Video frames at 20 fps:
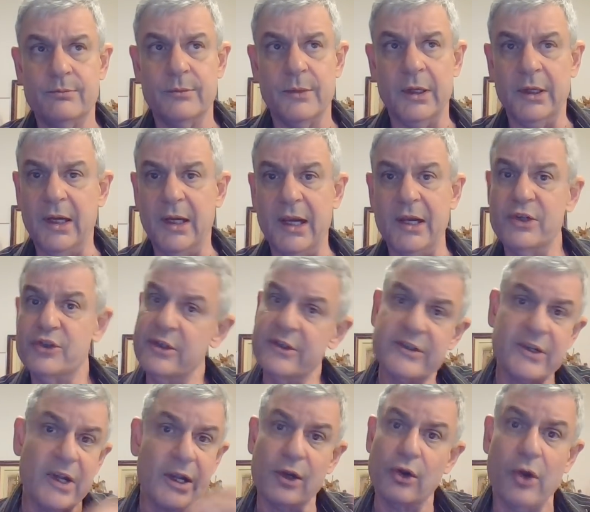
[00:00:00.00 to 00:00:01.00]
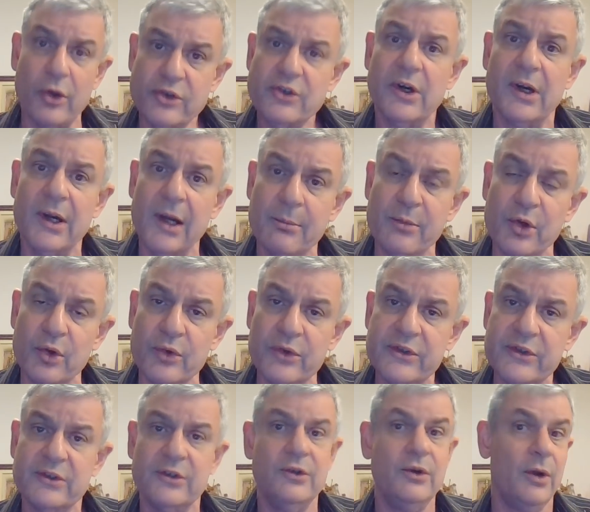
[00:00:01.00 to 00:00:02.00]
engaged in psychological
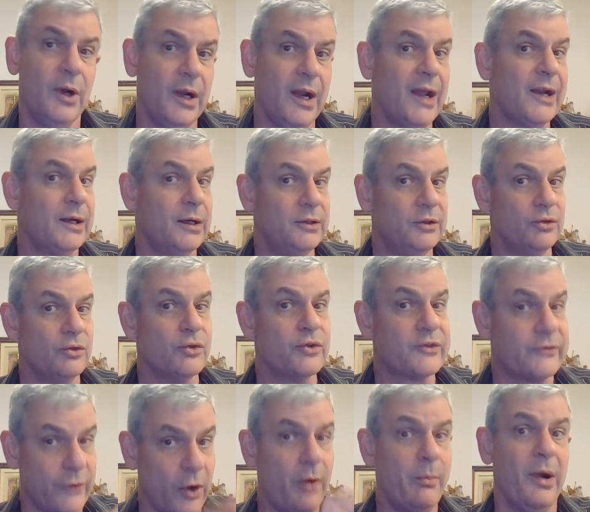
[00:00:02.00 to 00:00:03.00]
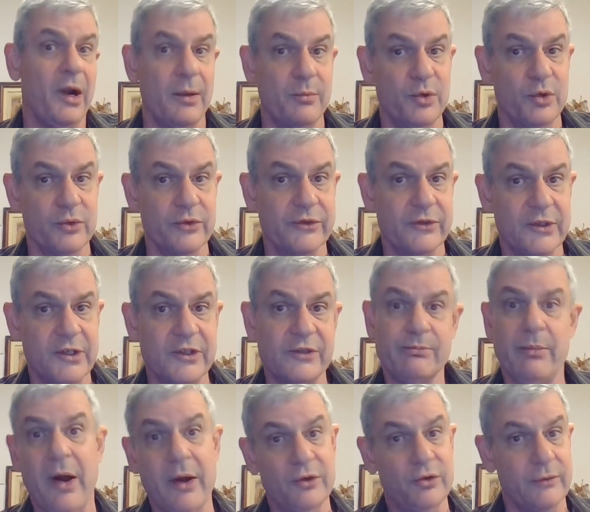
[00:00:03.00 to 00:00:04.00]
abuse, you are likely to use verbal abuse as
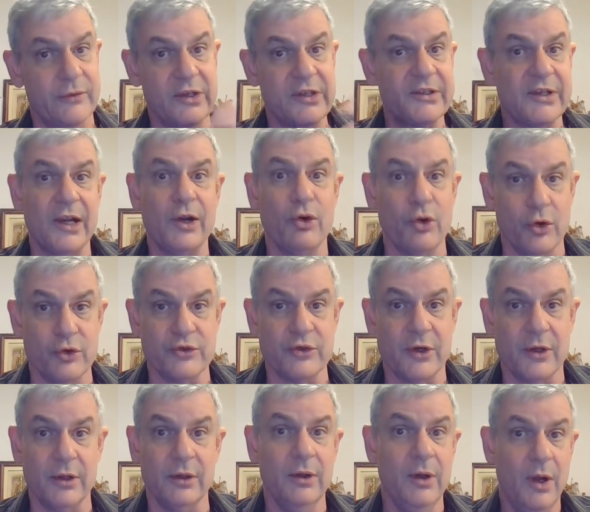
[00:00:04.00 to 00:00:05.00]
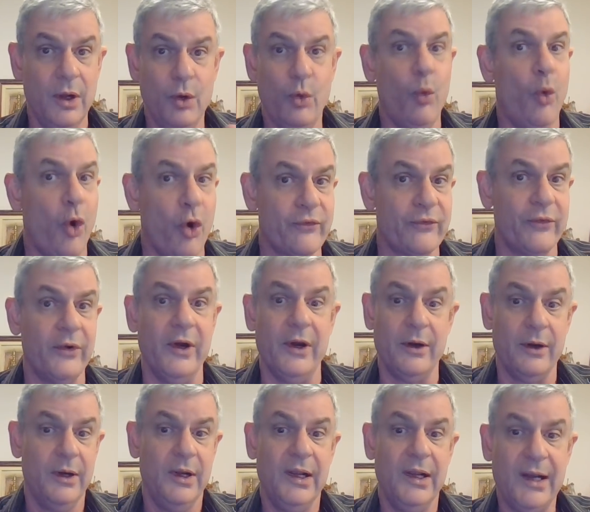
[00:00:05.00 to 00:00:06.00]
part of the psychological
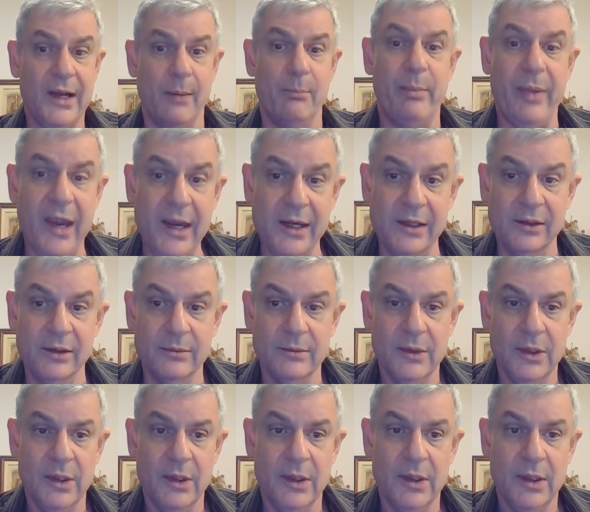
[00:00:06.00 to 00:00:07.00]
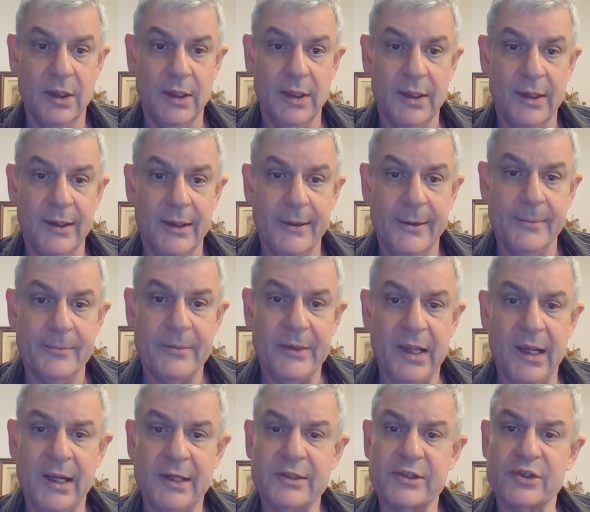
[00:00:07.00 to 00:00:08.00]
warfare campaign.
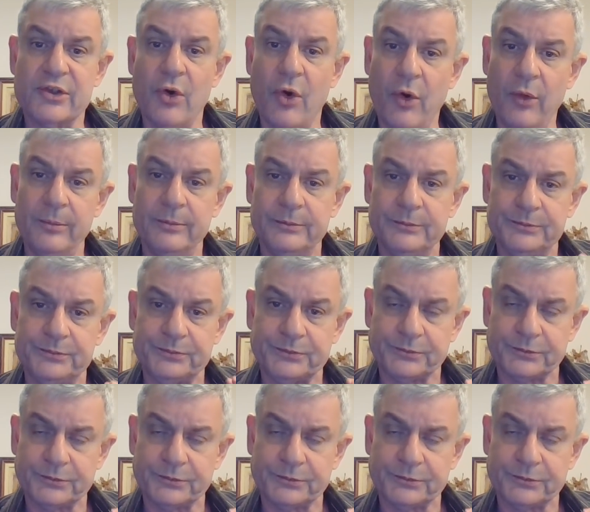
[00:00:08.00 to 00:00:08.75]
And so